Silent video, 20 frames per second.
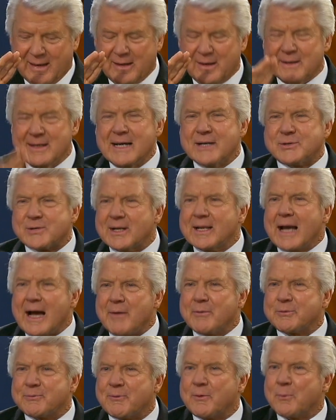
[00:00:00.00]
Initially,
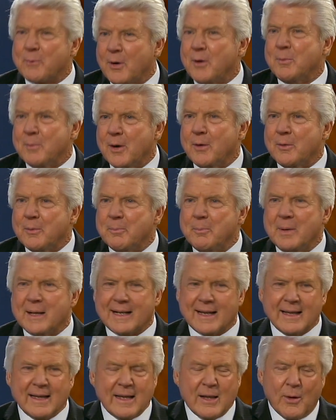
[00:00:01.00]
I was for Romo,
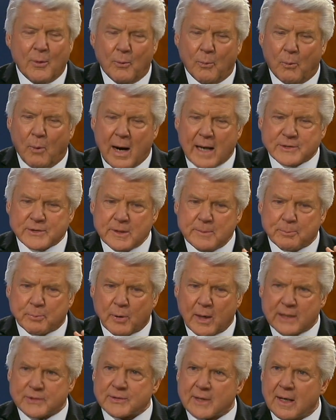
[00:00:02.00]
but watching
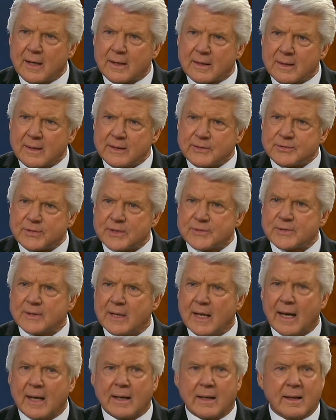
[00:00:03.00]
Prescott against
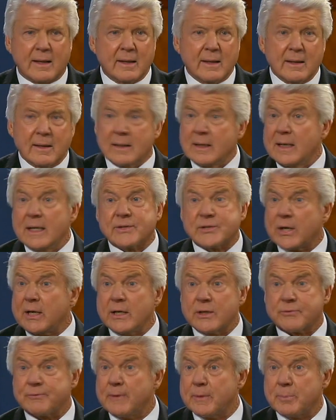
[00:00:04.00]
Cincinnati, it's
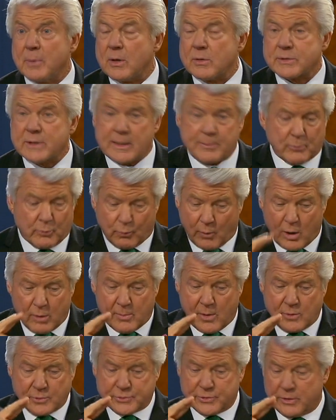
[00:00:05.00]
his football team.
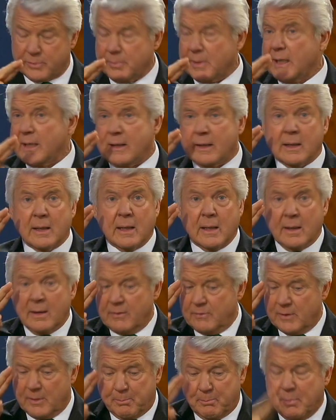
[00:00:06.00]
Romo should be
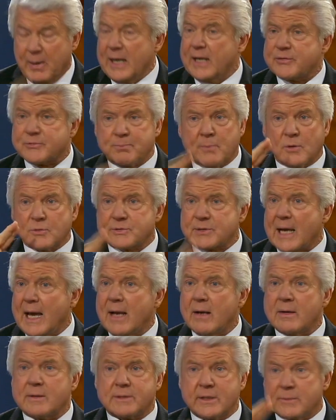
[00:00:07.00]
the best, most
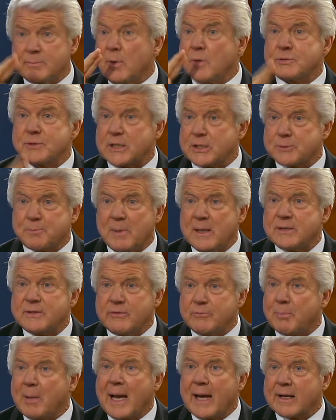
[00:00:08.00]
talented, most
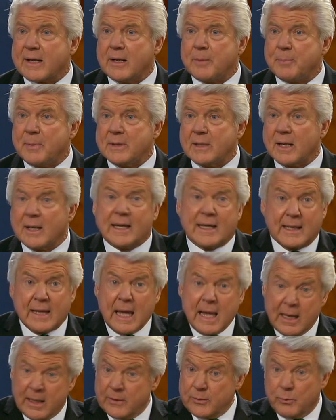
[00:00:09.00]
expensive backup in the league.
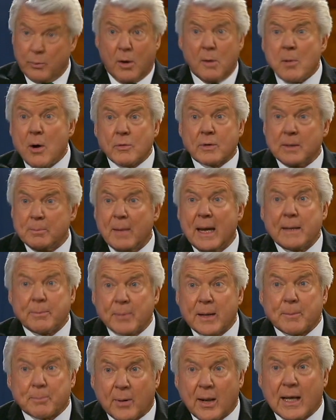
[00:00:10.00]
Romo can
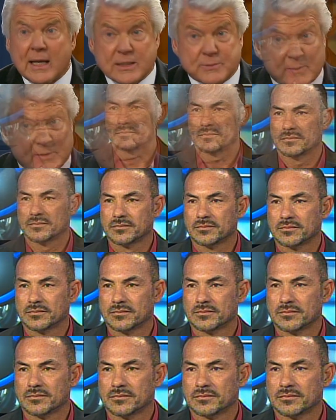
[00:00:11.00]
make big plays, but
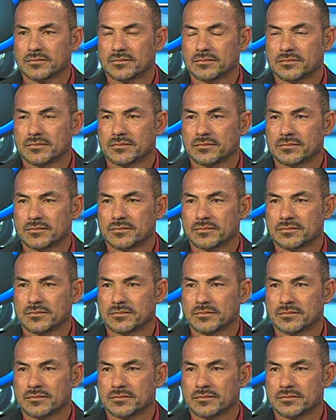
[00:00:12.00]
sometimes those big plays,